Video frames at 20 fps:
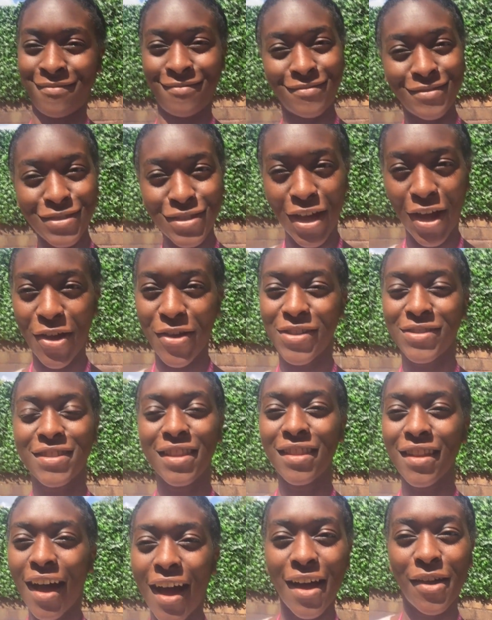No, that's
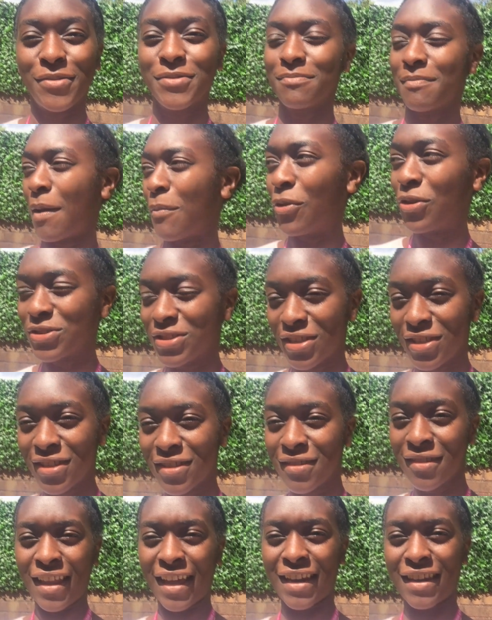a lie. I was
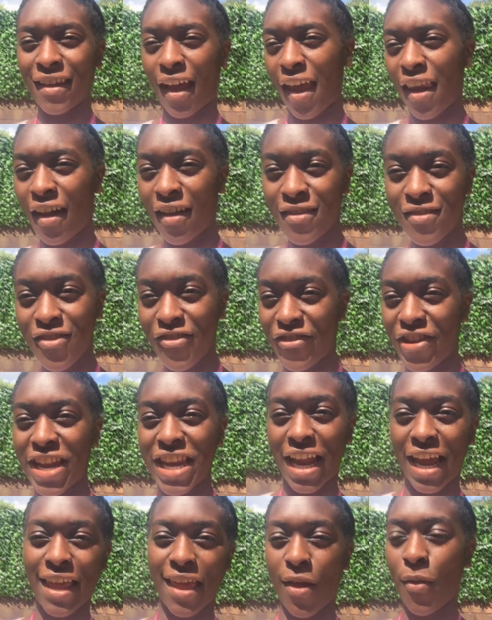on like
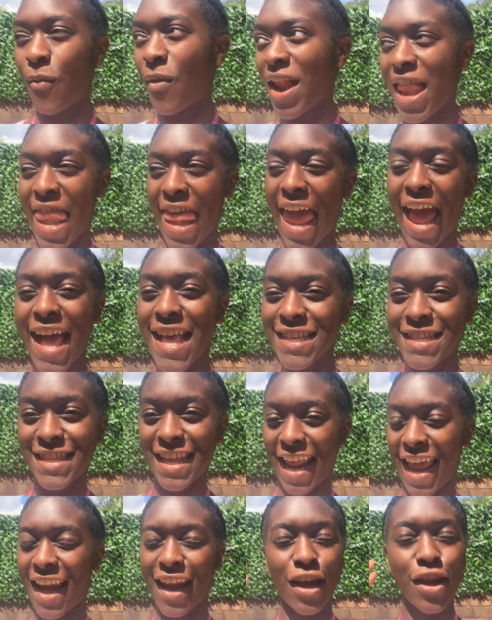991
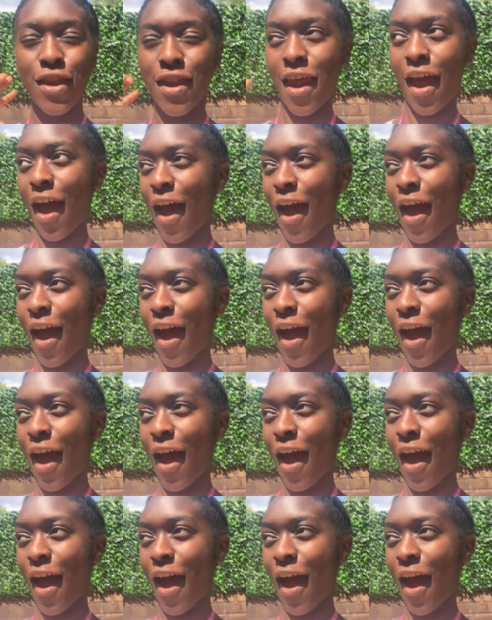yesterday, like no.